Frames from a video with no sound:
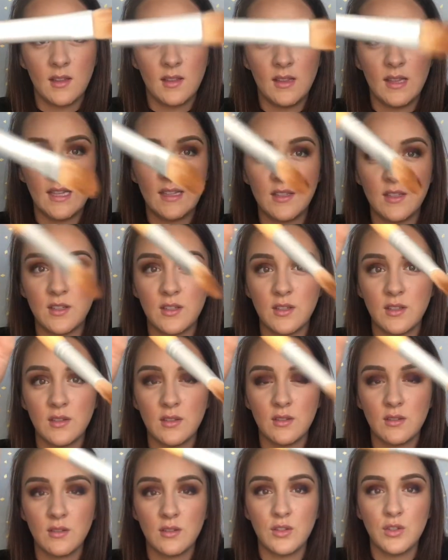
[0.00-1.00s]
that's
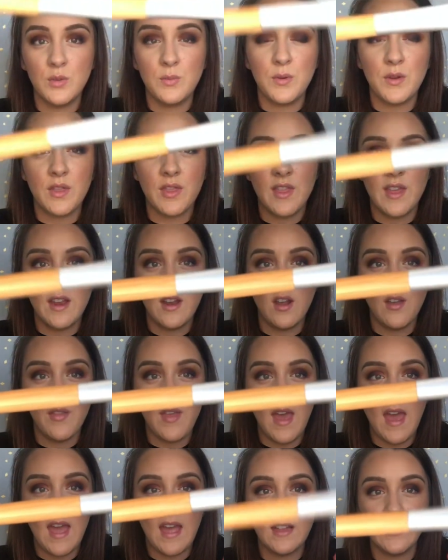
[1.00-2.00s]
super thin on
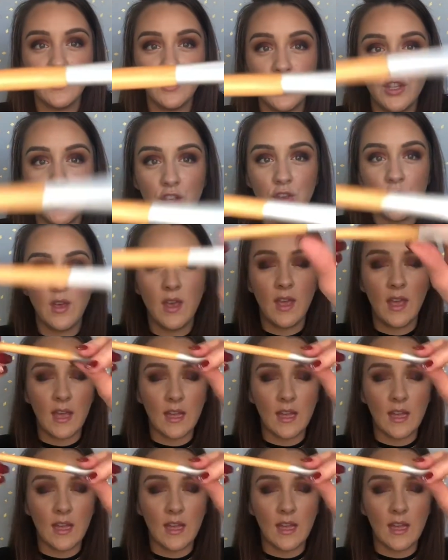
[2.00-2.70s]
the end so that you can